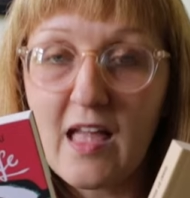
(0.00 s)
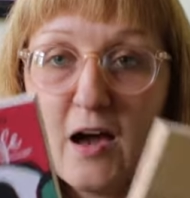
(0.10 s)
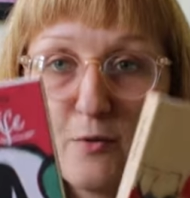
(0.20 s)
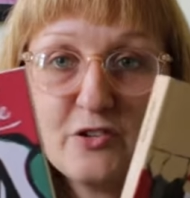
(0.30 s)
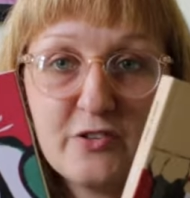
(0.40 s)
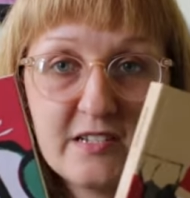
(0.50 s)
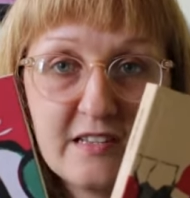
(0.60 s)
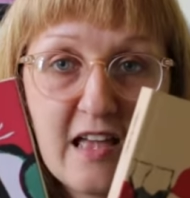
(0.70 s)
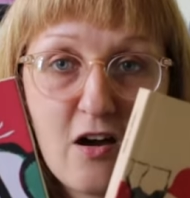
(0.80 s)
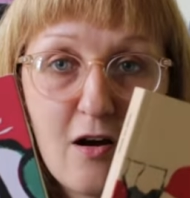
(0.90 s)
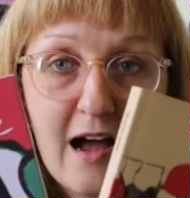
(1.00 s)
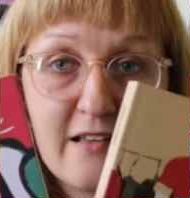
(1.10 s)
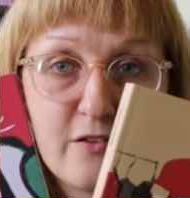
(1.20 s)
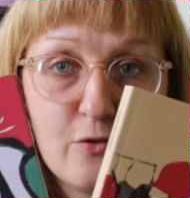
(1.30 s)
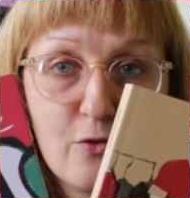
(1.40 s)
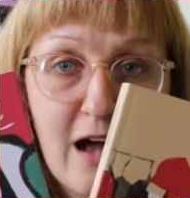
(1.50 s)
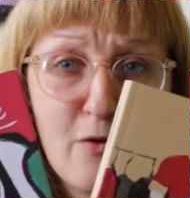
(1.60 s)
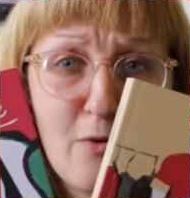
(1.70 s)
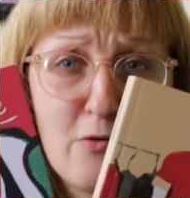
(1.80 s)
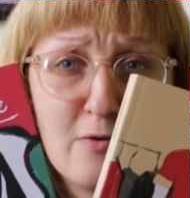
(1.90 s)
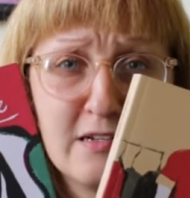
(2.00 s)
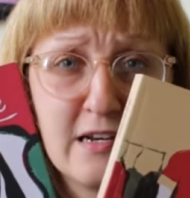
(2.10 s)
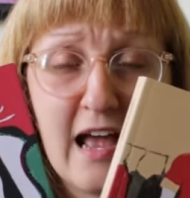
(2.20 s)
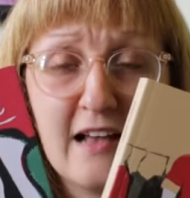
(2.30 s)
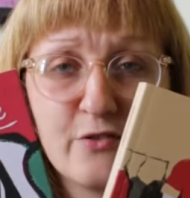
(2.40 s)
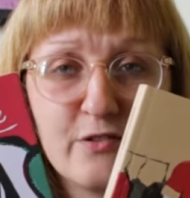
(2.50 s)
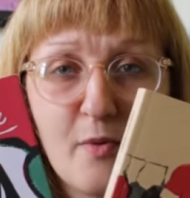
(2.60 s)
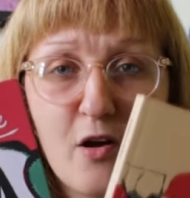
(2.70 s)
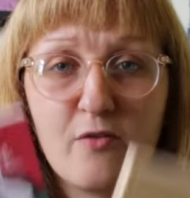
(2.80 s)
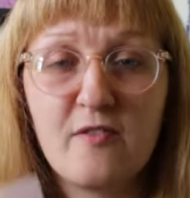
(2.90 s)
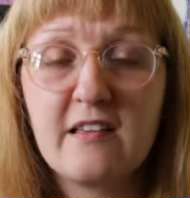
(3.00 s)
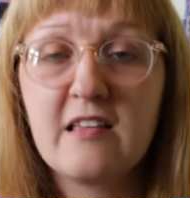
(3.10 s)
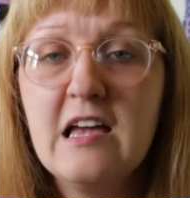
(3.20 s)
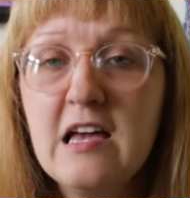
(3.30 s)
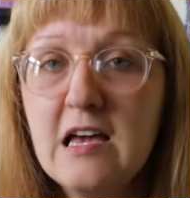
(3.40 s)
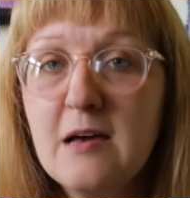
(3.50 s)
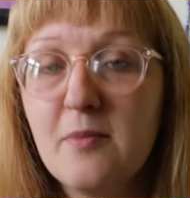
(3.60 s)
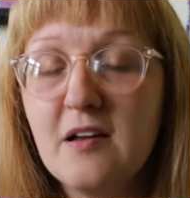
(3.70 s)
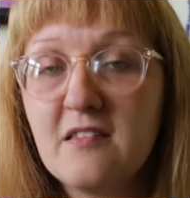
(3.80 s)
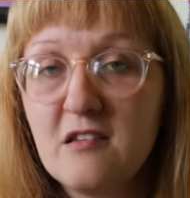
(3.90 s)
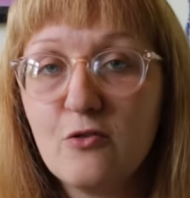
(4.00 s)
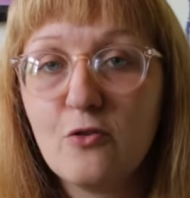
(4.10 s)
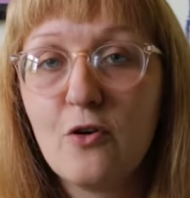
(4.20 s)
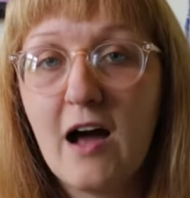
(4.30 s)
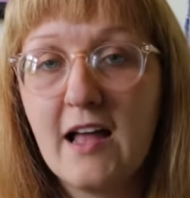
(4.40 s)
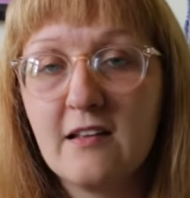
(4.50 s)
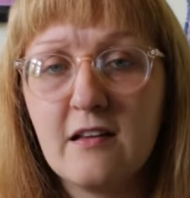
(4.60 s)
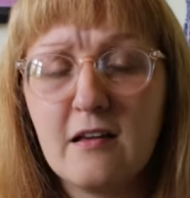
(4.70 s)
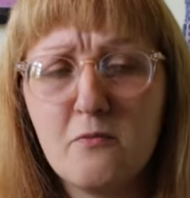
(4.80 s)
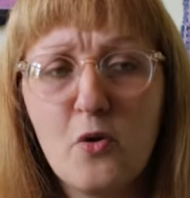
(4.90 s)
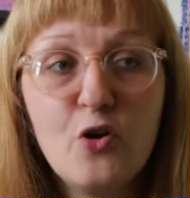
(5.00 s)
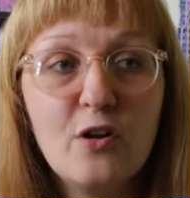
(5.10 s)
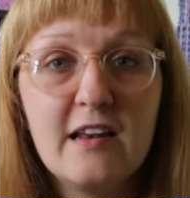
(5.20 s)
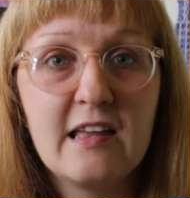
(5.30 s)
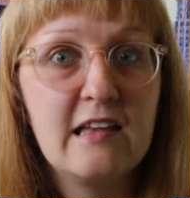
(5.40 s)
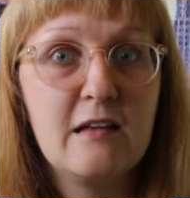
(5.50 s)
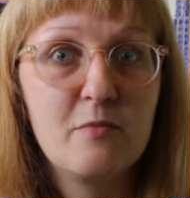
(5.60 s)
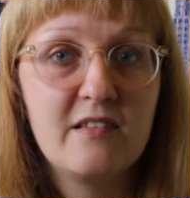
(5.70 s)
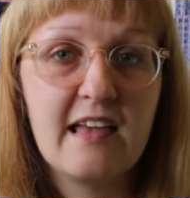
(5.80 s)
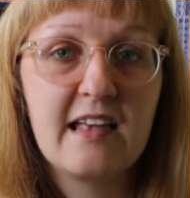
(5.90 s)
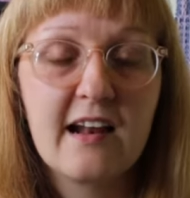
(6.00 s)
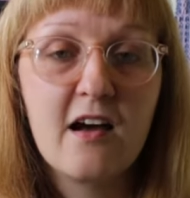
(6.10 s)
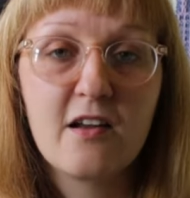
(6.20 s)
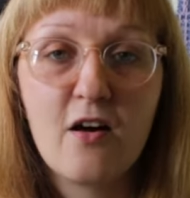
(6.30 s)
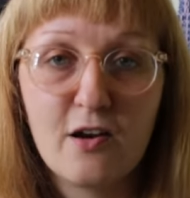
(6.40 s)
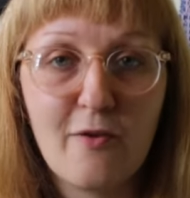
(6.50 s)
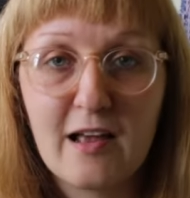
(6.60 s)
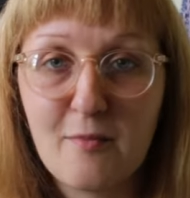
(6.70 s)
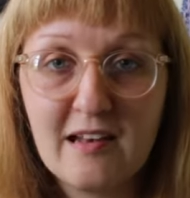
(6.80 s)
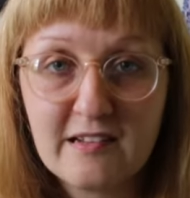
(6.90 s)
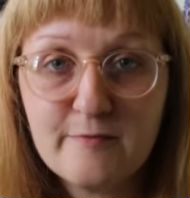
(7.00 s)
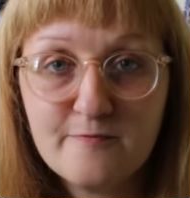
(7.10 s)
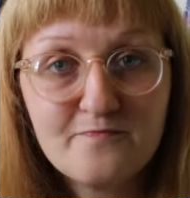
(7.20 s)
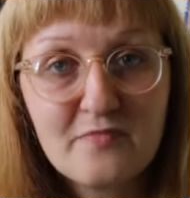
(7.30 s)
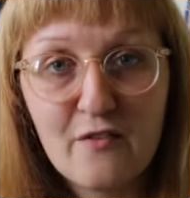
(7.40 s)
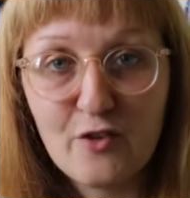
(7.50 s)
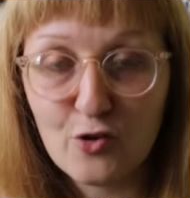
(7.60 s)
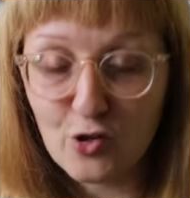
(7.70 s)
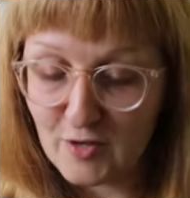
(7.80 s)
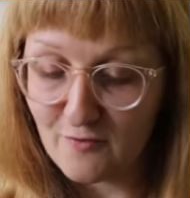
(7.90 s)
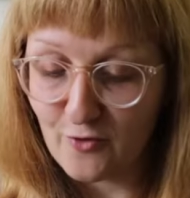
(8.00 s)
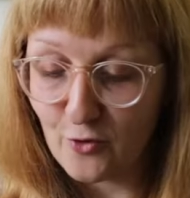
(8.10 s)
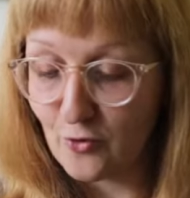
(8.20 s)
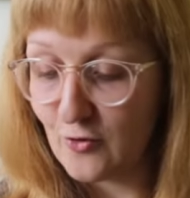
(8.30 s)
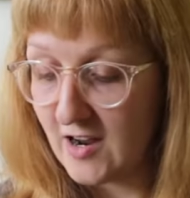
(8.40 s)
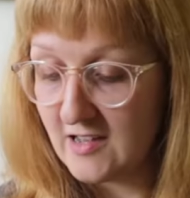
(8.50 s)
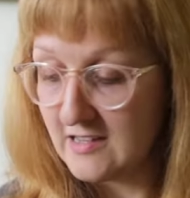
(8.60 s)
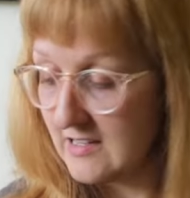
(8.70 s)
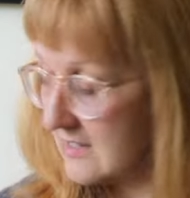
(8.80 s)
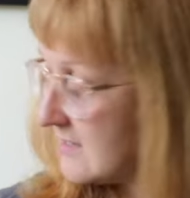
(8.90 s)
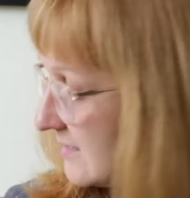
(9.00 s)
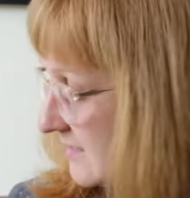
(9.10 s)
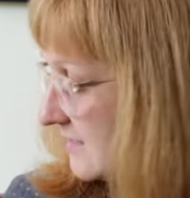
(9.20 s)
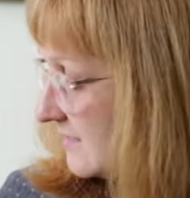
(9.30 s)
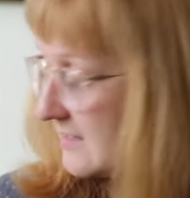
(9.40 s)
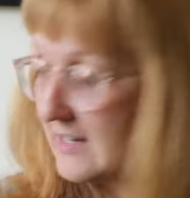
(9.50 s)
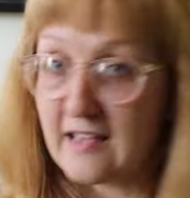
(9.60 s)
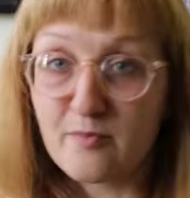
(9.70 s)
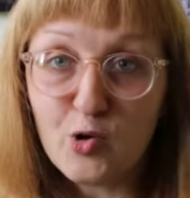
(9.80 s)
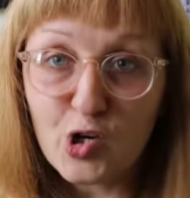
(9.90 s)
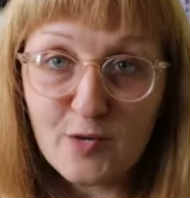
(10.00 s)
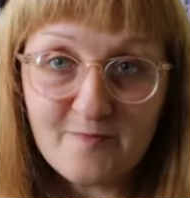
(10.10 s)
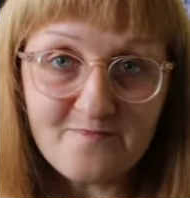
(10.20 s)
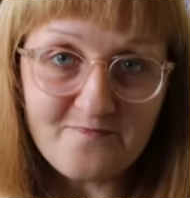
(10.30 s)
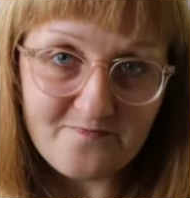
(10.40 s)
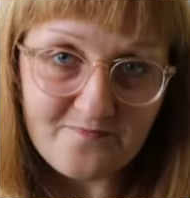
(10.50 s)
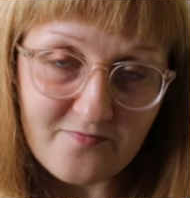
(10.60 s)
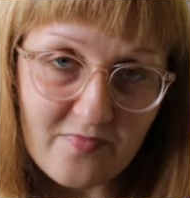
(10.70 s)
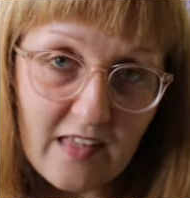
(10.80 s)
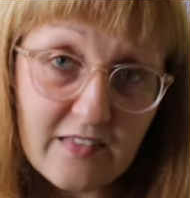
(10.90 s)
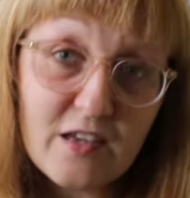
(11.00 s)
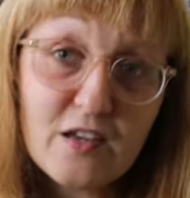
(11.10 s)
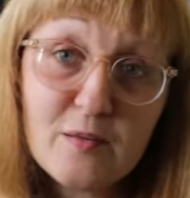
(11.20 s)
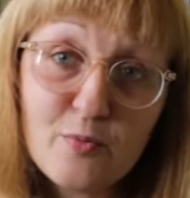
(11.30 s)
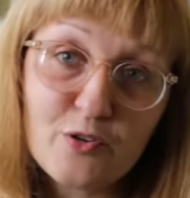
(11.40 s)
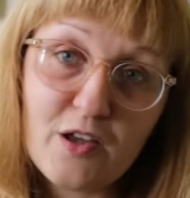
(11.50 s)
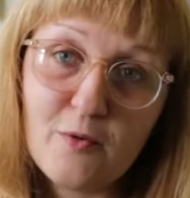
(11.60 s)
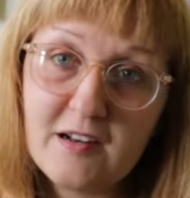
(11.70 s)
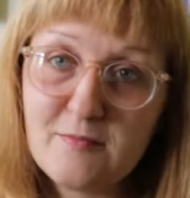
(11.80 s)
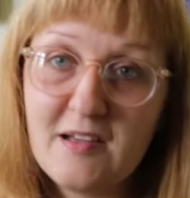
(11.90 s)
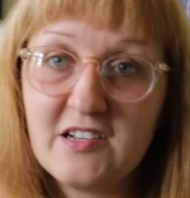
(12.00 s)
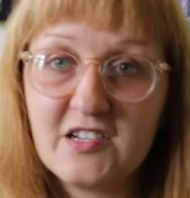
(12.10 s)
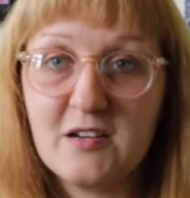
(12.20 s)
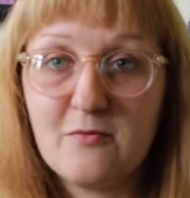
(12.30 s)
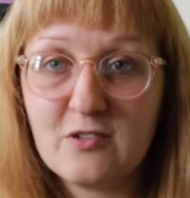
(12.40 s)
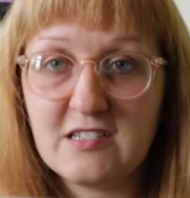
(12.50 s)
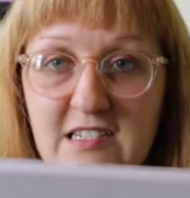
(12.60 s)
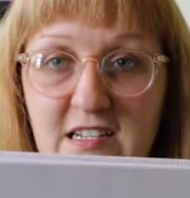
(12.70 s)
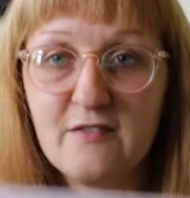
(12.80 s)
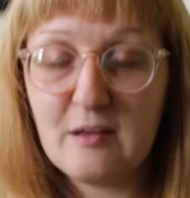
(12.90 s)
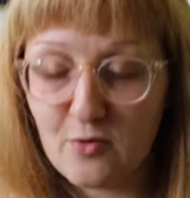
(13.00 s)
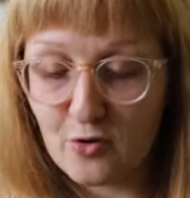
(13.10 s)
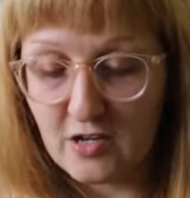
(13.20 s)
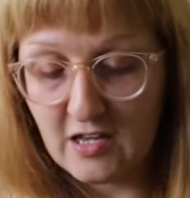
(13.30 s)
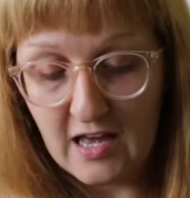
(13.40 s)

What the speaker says: how interesting they are as, or how well written as autobiographies, but Dior and Hulanicki in particular, I'd highly recommend if you're looking for the next book. The other book that I wanted to mention was this lovely book